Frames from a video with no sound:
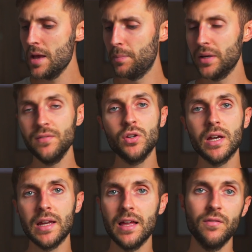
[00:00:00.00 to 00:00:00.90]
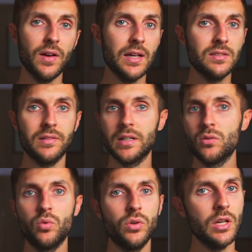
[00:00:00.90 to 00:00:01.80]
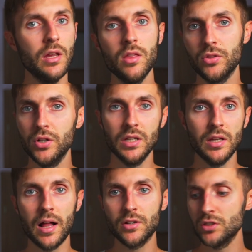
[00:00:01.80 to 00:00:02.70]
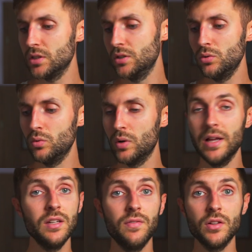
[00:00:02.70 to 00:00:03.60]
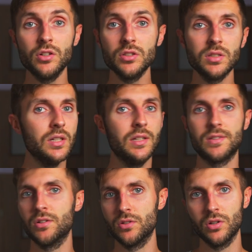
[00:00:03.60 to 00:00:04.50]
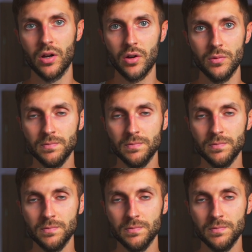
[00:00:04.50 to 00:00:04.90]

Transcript: But if you can invest like $20–30 into ND filters, it's good to go.